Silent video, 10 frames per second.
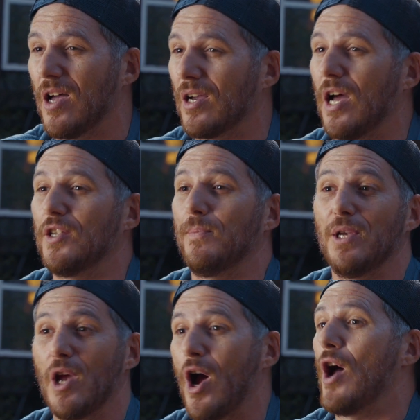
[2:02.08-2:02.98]
log on to
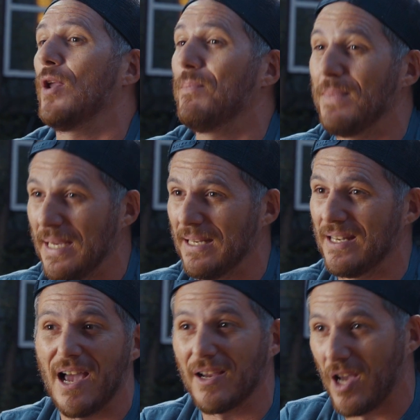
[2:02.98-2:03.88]

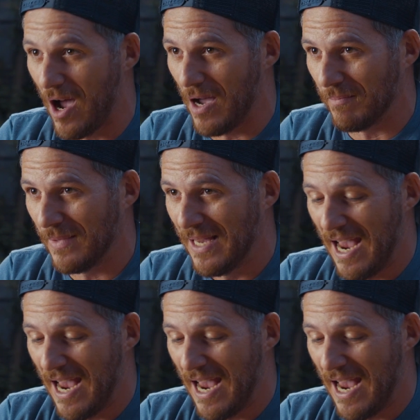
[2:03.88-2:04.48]
beyondmeat.com